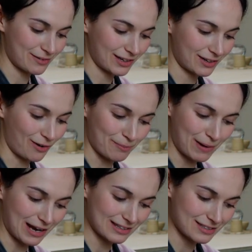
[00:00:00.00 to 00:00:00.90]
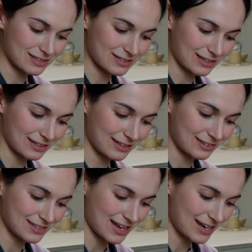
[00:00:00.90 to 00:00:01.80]
I can't balance the little
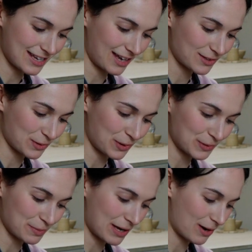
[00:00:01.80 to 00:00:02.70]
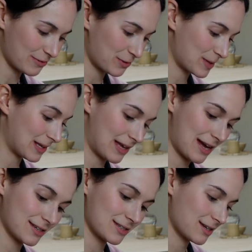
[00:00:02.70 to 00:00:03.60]
tiny candle holder bit on the wheel
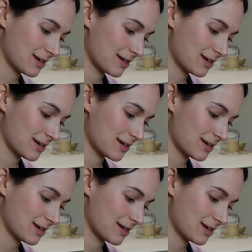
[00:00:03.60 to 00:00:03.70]
head.